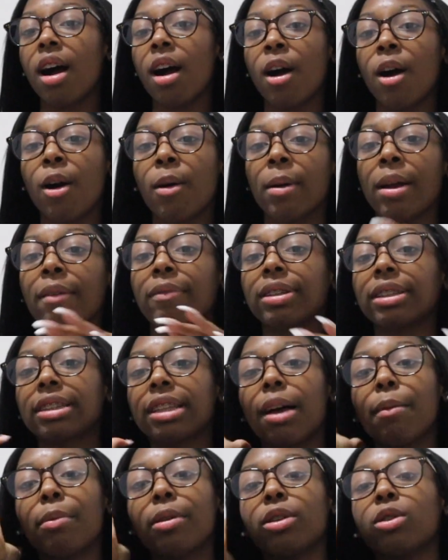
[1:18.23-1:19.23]
Ever since
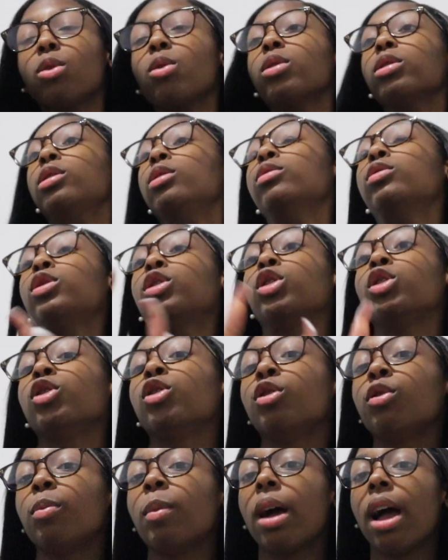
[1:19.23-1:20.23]
I've been doing
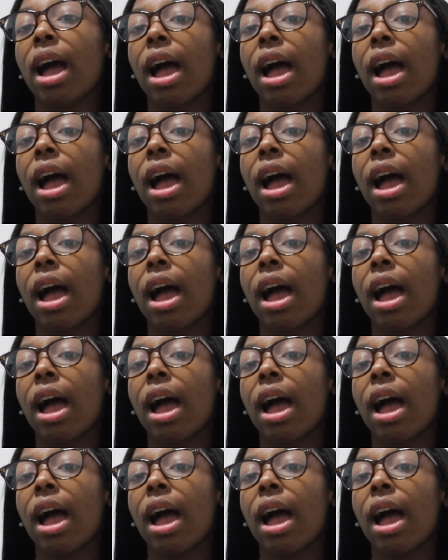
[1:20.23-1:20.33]
YouTube,